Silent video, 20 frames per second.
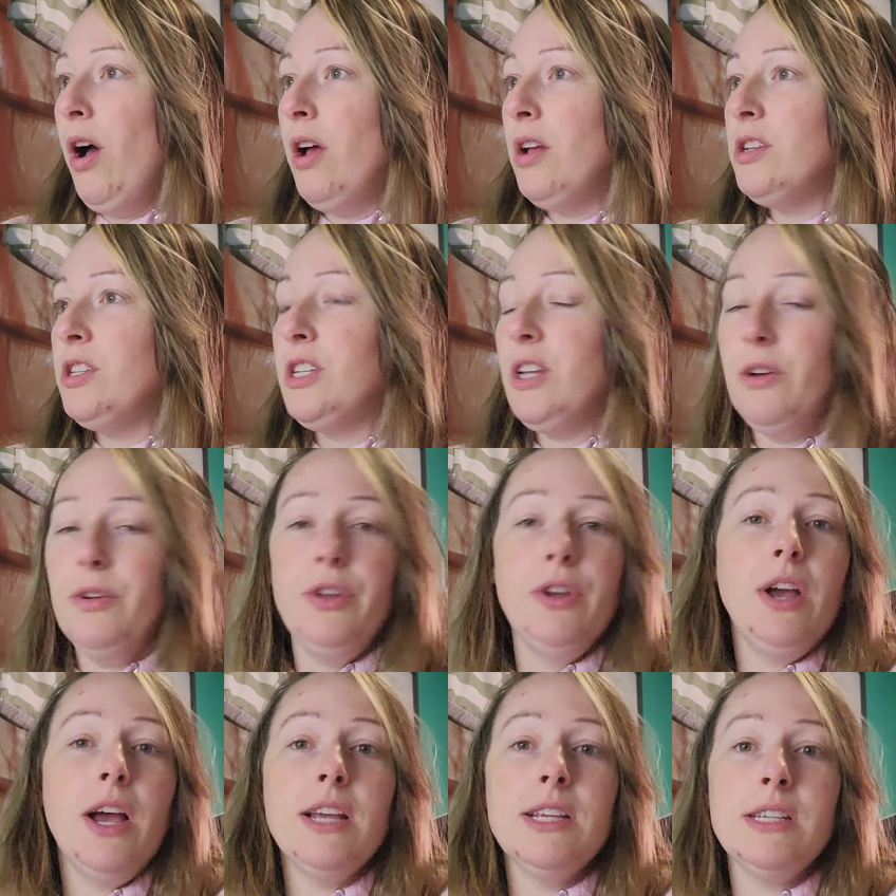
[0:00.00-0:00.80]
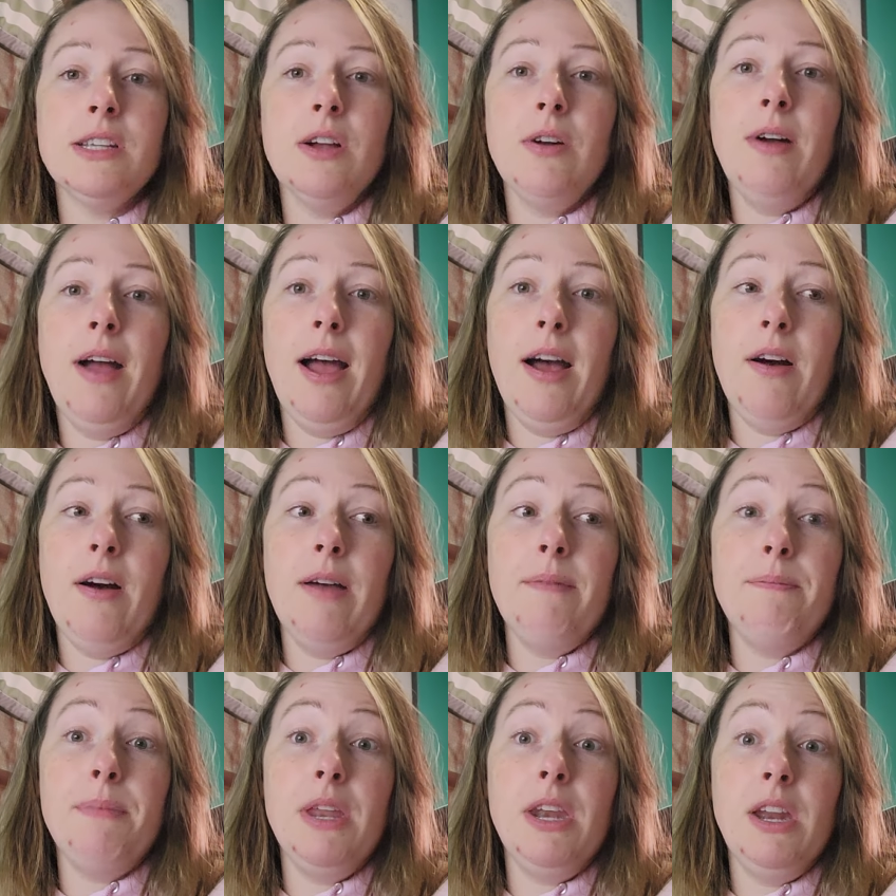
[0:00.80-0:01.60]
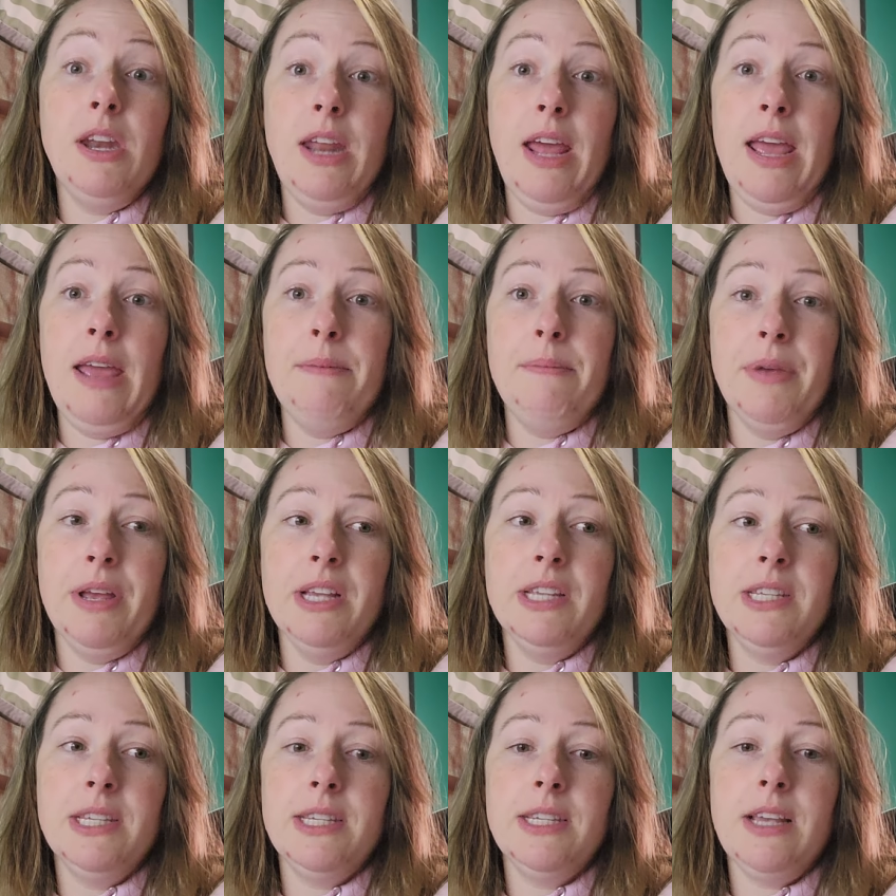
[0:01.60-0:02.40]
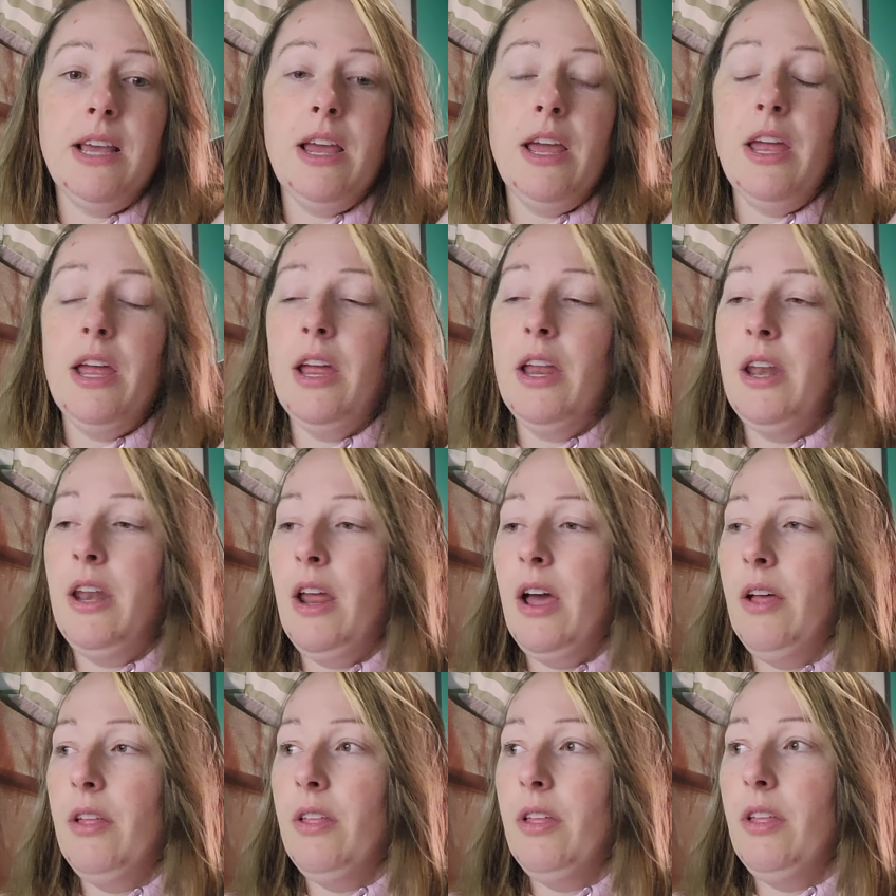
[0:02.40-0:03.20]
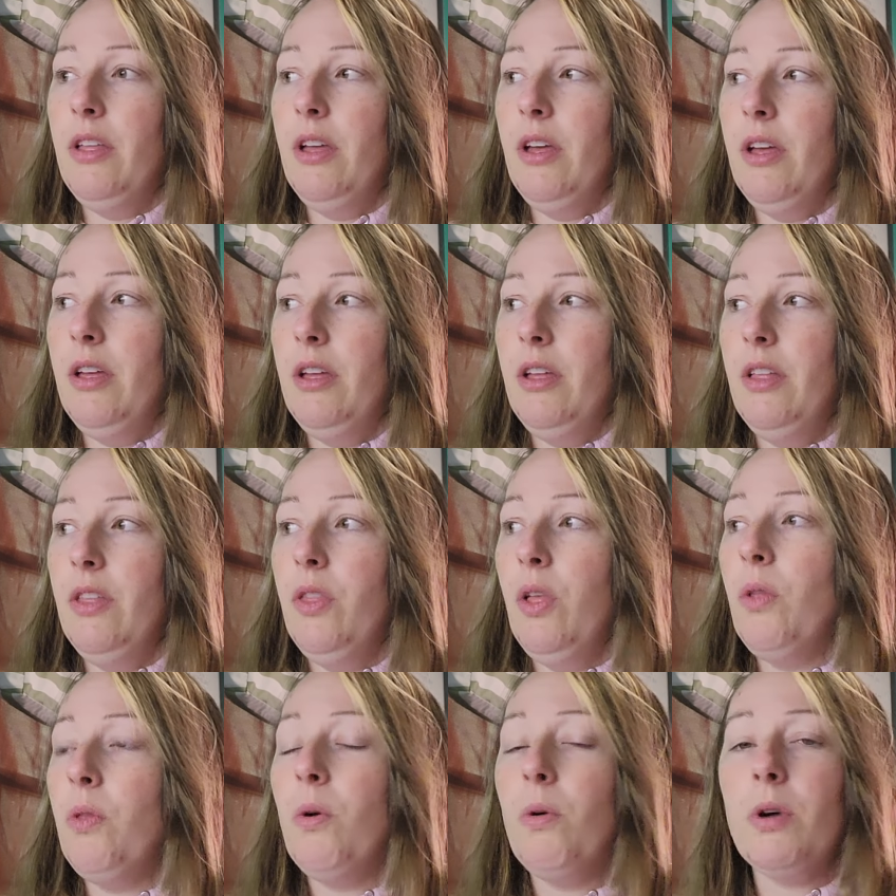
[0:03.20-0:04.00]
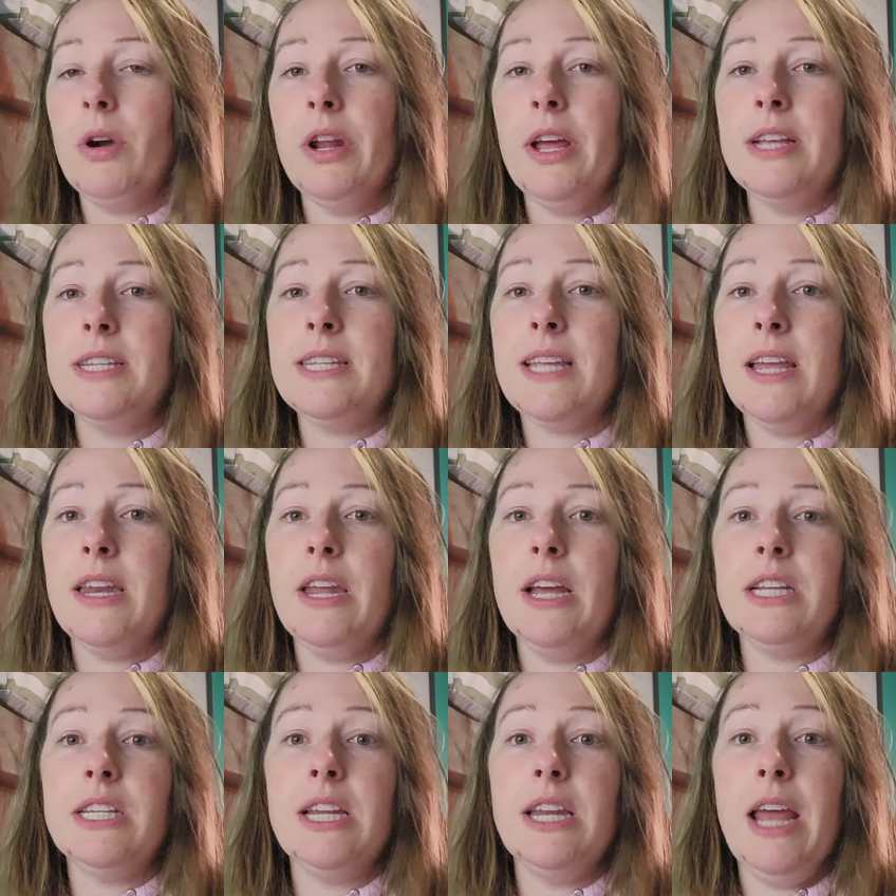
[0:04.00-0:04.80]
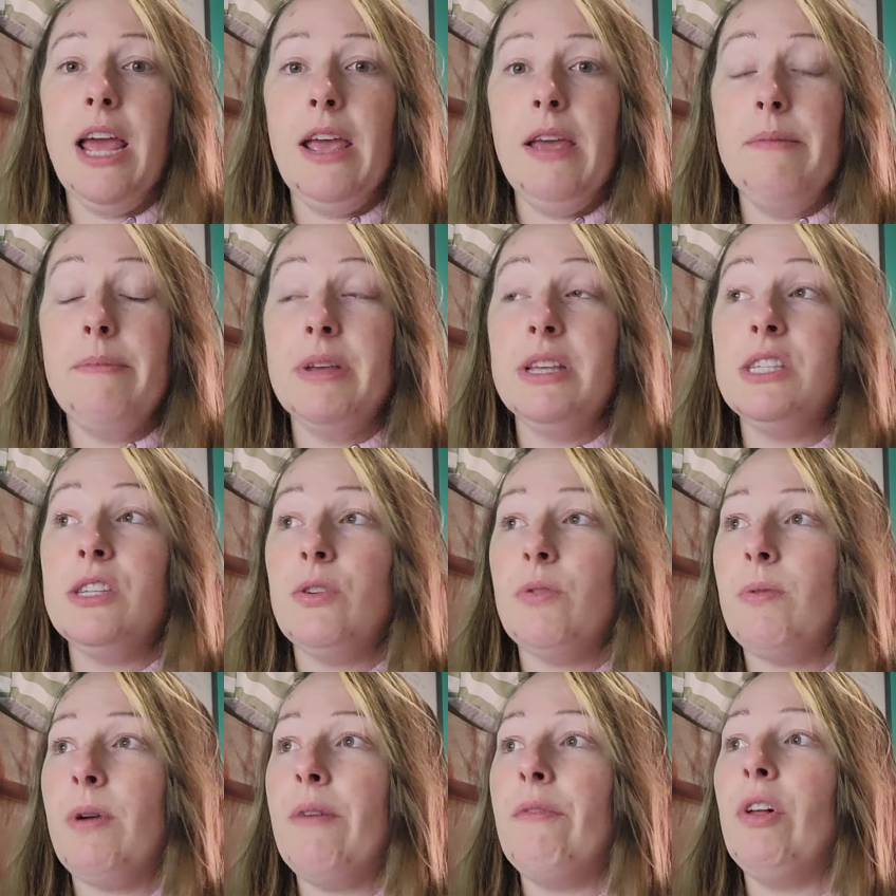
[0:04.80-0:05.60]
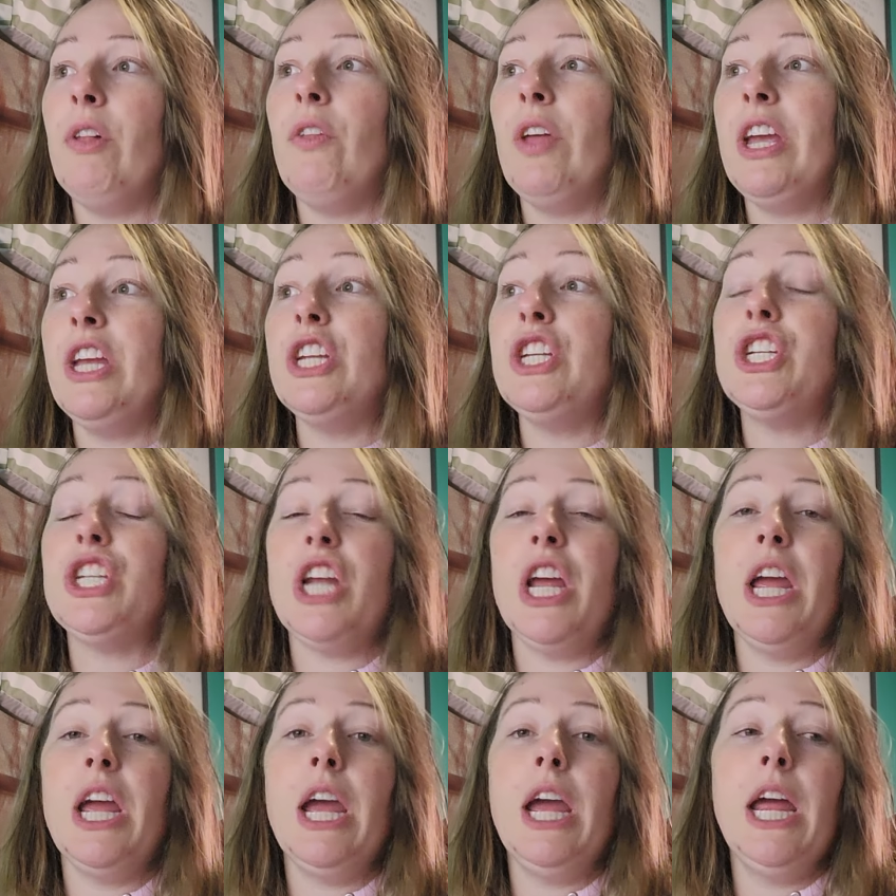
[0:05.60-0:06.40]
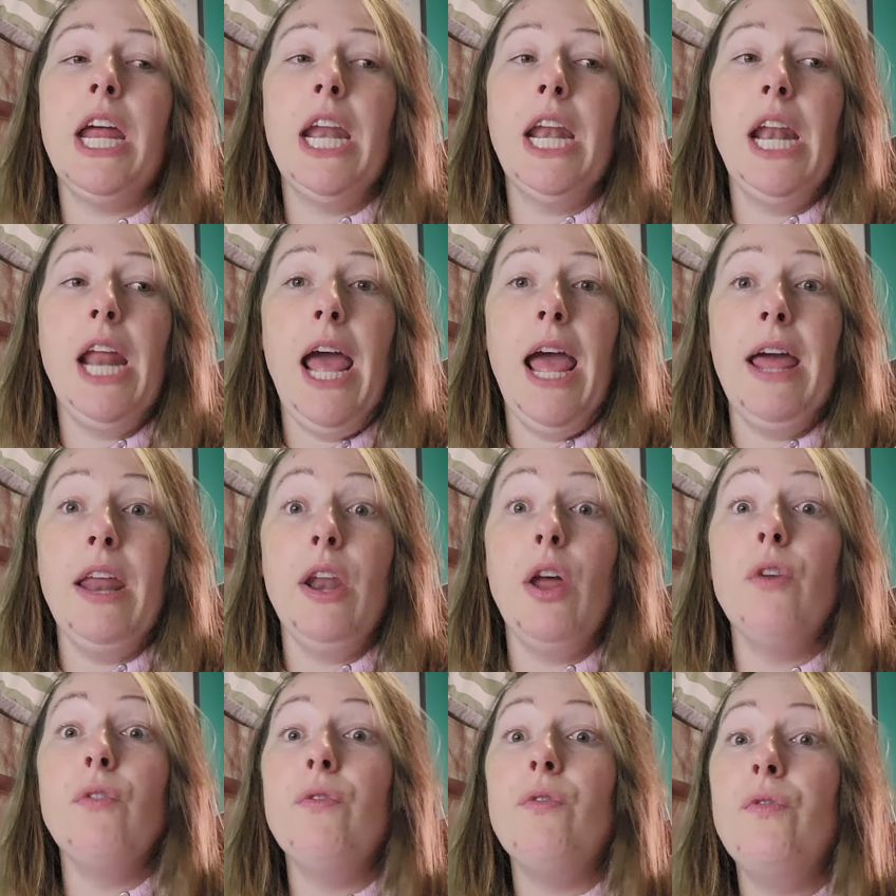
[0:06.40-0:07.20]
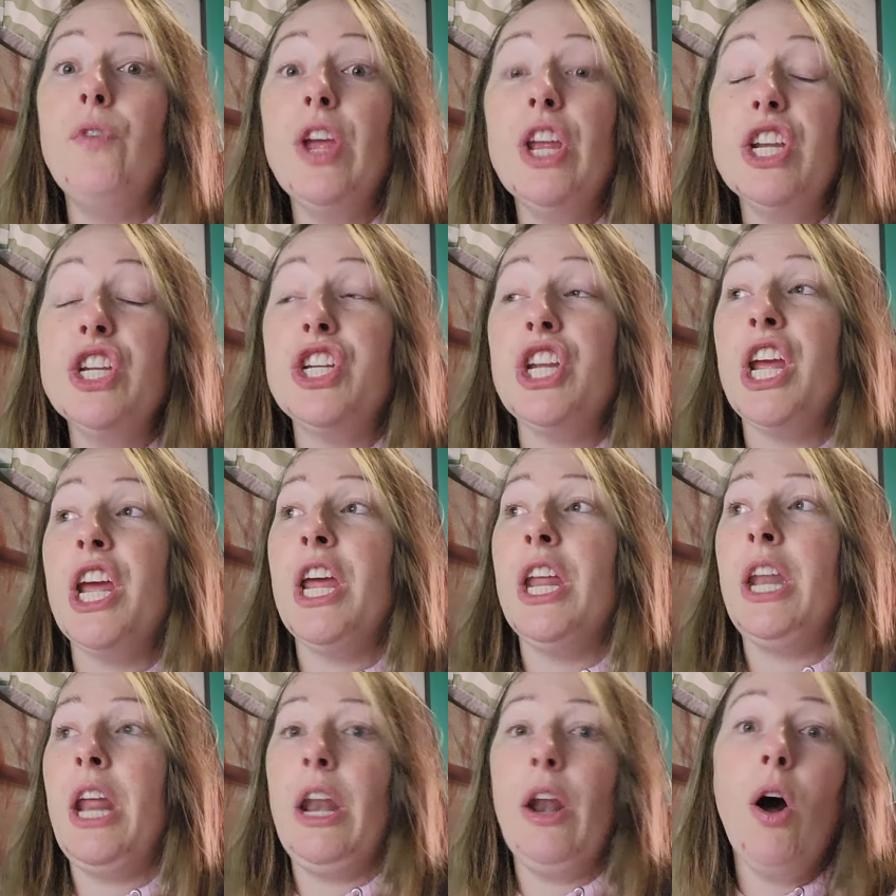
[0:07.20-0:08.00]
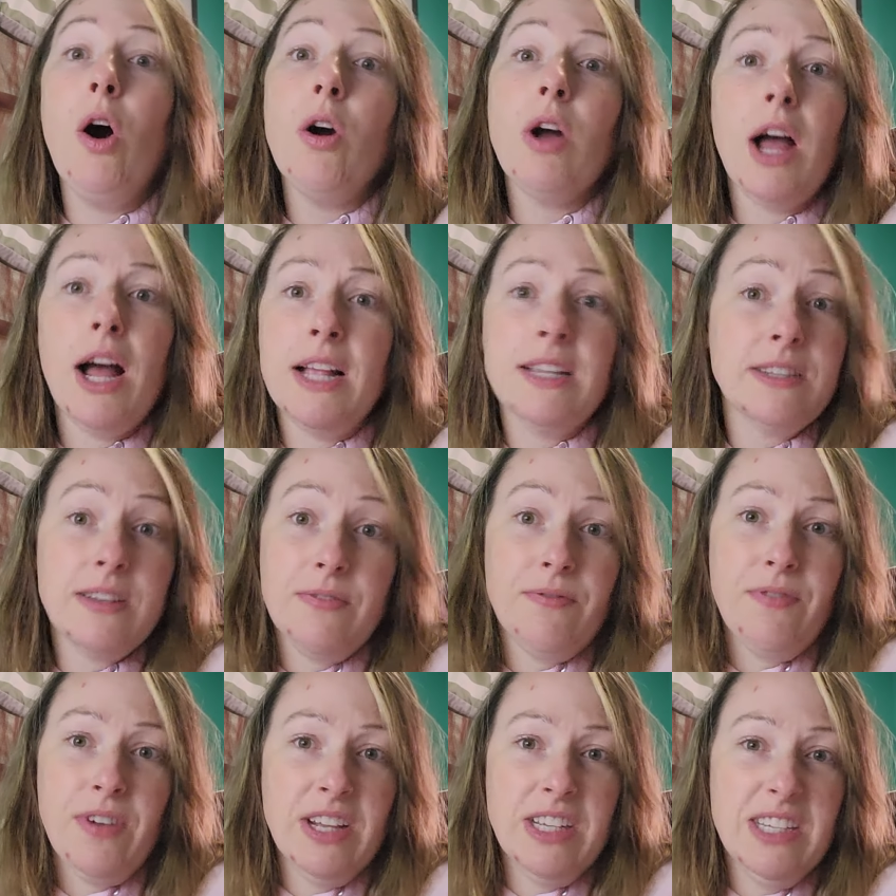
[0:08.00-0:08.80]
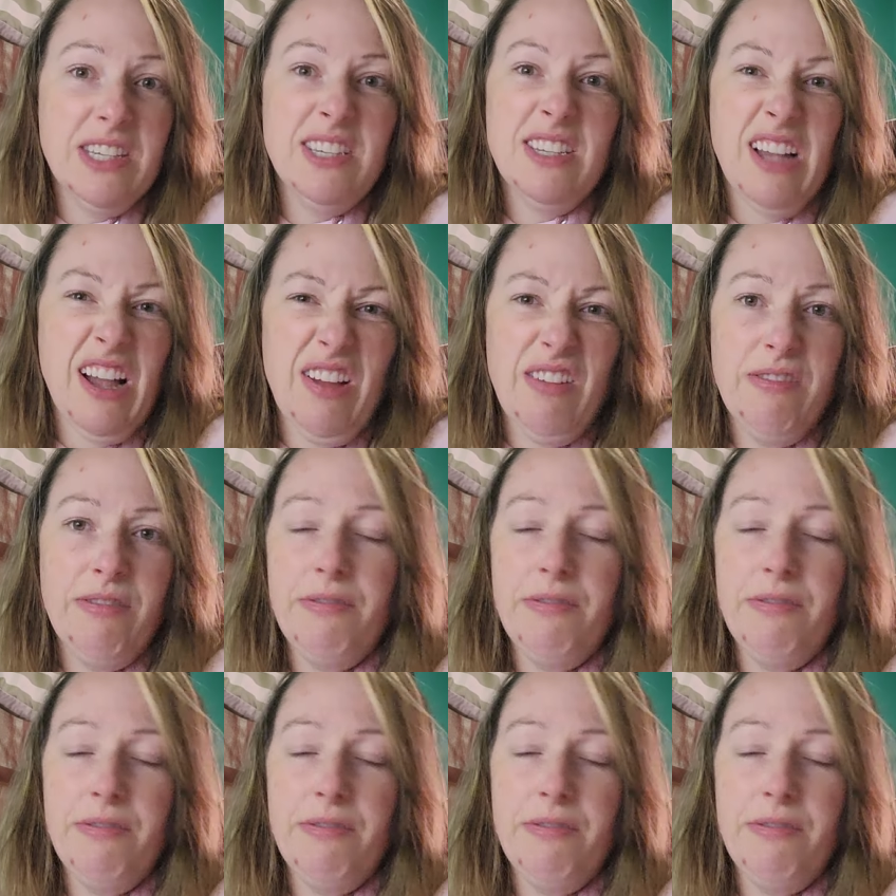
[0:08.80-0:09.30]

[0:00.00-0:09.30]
so you guys know how I've been in Amos, and the Lord has connected Amos to revelation and a vision and all kinds of fun stuff.